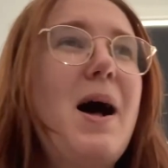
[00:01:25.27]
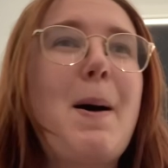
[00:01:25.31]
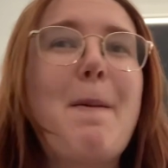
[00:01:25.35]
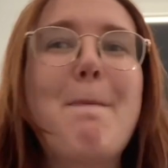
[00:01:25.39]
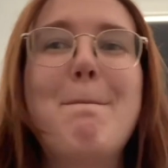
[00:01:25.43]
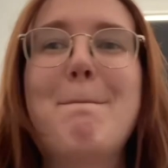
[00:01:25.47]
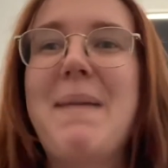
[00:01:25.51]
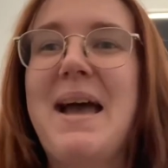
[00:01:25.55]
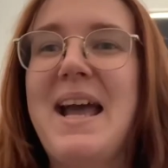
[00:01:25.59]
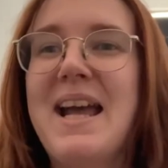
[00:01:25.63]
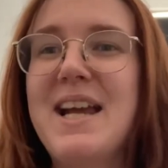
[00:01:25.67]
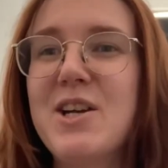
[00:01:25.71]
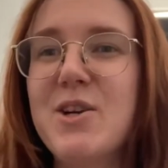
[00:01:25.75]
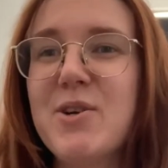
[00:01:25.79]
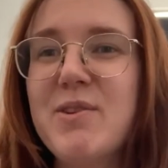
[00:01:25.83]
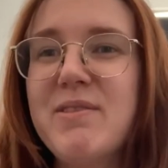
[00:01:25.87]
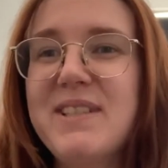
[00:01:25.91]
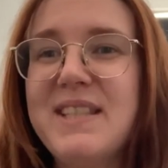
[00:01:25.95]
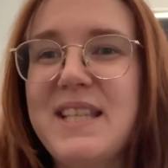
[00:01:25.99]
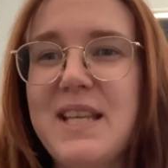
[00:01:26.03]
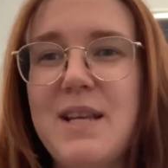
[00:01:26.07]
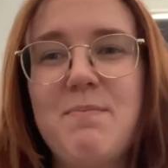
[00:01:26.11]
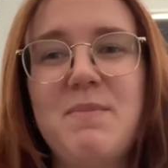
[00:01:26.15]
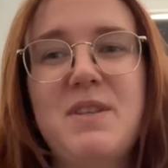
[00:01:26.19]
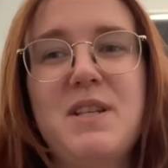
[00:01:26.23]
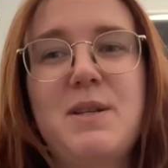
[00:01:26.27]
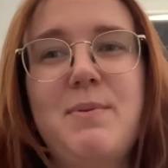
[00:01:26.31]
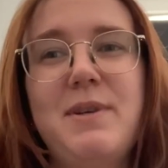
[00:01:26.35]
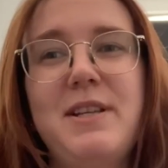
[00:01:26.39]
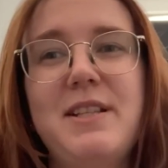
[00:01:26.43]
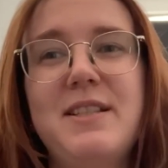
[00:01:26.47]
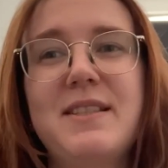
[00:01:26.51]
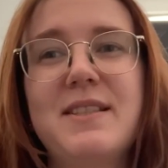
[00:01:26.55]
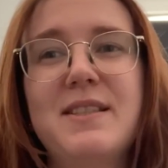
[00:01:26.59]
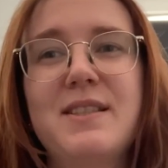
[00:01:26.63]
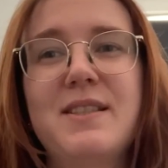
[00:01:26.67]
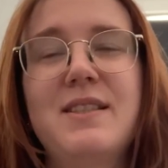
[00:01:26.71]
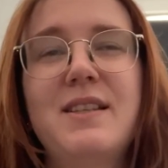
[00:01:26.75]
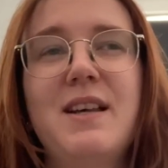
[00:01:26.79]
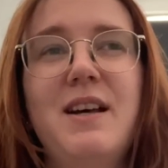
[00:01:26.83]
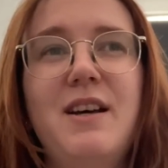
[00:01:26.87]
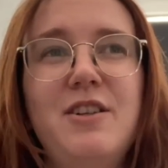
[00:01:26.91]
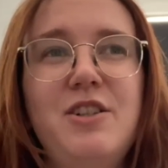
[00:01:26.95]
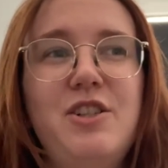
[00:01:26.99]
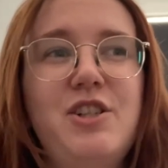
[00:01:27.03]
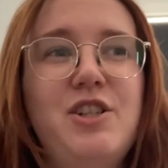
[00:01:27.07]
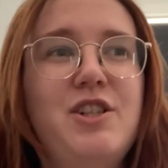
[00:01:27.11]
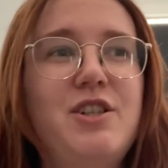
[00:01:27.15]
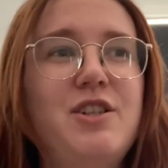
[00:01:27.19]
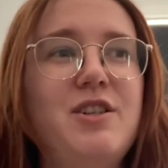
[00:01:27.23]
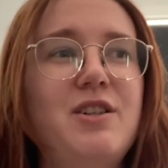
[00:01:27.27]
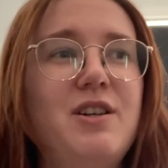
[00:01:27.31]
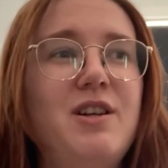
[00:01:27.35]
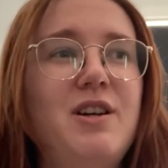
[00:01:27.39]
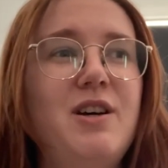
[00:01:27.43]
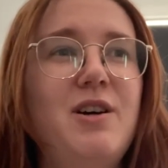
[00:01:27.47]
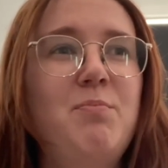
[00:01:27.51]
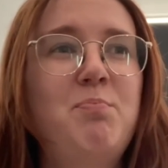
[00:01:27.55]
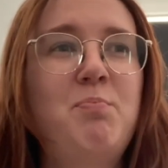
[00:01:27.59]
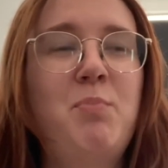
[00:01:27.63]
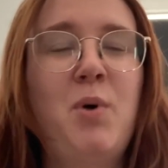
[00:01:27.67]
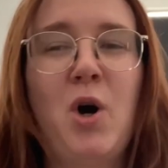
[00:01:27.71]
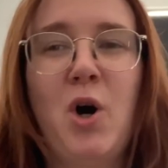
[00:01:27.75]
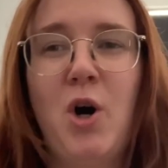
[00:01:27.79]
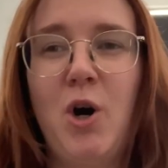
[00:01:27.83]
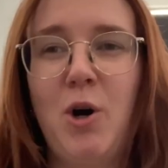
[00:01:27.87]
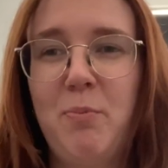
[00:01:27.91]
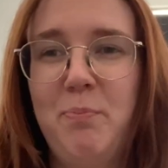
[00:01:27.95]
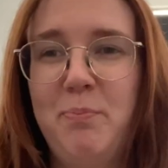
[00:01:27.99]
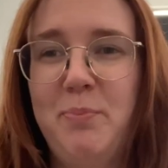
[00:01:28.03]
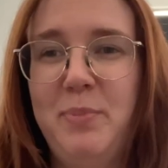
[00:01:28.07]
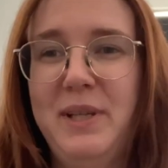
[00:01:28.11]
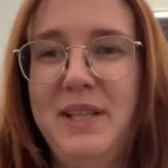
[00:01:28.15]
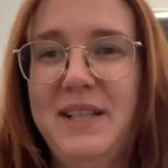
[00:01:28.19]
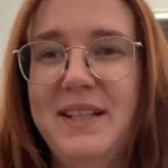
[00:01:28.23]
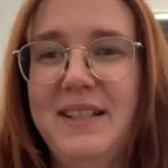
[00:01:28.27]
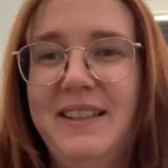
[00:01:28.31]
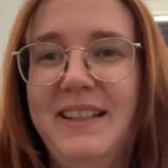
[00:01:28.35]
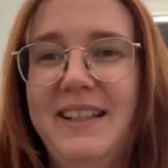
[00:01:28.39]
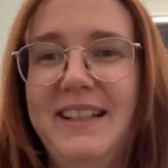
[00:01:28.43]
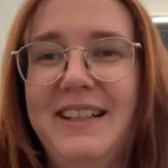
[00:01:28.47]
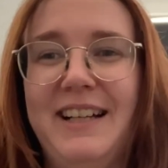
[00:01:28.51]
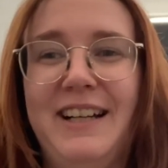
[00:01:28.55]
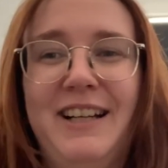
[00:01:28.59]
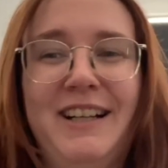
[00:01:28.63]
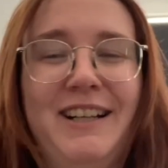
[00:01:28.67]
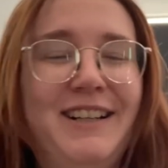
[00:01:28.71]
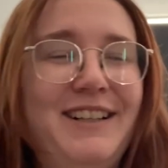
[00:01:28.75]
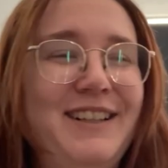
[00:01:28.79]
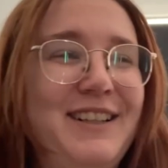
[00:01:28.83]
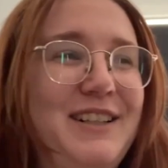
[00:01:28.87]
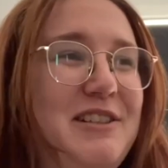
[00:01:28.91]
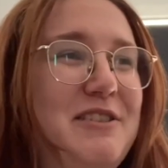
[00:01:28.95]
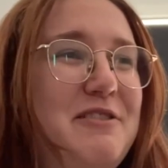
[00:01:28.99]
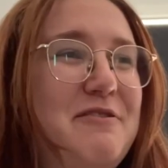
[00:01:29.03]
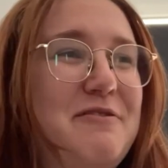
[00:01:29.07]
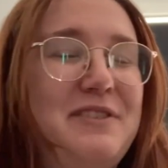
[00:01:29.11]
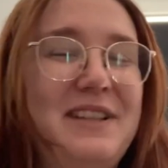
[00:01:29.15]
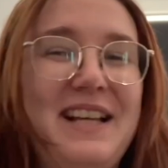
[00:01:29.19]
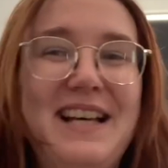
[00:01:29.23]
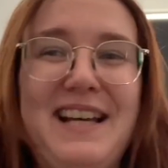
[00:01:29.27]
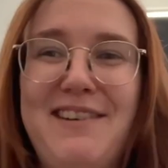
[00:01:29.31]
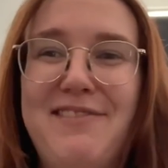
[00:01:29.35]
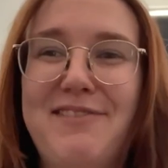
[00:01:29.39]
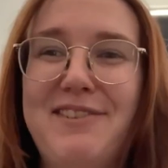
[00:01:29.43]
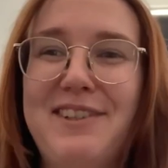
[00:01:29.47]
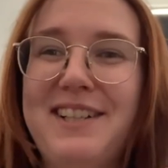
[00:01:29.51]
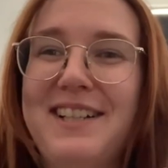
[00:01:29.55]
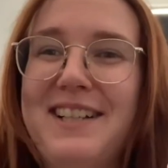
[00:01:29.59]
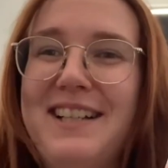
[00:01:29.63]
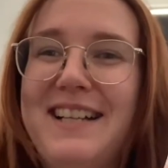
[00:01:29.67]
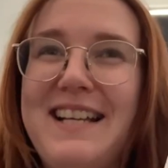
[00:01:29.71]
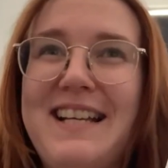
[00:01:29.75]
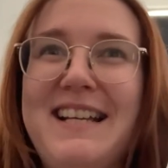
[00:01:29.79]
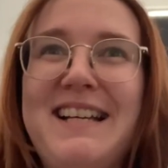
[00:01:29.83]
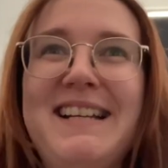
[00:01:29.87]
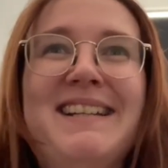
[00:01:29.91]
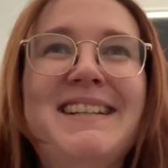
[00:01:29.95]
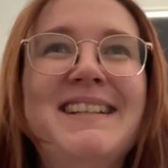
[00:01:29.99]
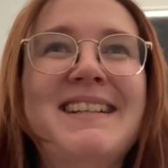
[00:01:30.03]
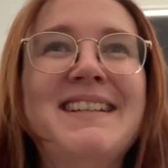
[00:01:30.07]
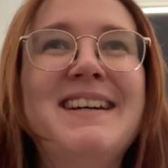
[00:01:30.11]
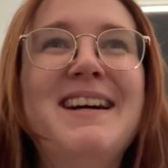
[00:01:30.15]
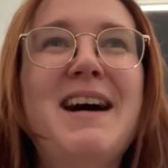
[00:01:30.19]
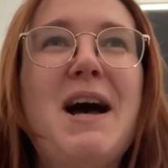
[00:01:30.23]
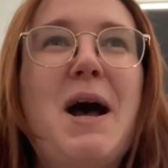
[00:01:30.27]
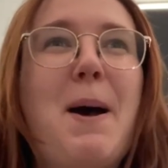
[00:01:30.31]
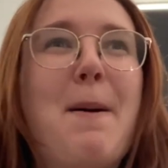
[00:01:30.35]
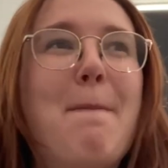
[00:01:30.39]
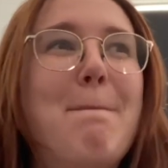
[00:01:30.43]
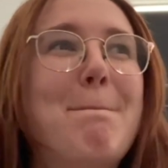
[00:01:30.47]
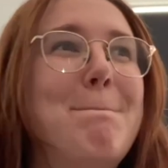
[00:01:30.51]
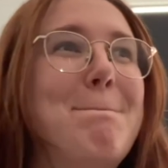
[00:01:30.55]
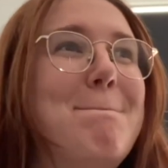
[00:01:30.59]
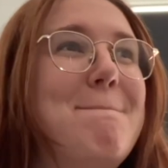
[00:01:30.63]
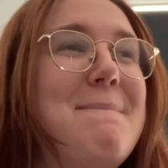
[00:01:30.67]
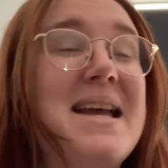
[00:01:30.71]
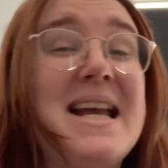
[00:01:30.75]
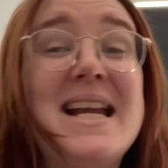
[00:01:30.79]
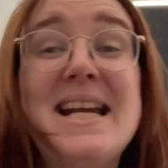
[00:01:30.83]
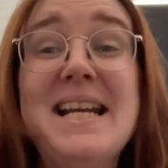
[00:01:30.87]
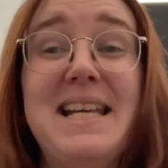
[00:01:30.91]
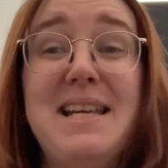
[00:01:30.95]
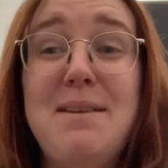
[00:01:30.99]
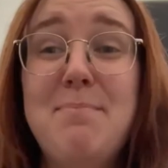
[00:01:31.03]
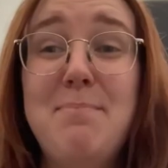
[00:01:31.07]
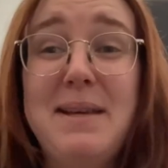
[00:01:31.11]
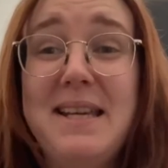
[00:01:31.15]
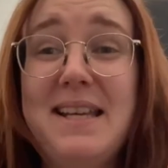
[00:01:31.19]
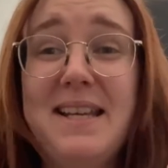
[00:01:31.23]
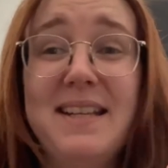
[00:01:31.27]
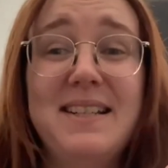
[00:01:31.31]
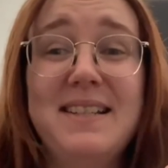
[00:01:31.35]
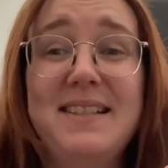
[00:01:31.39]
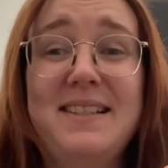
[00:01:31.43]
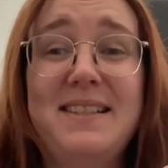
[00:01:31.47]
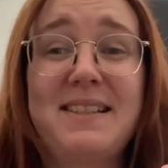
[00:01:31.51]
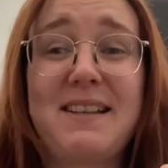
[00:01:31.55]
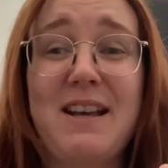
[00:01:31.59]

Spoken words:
Mango seems to be such a popular flavor in many beers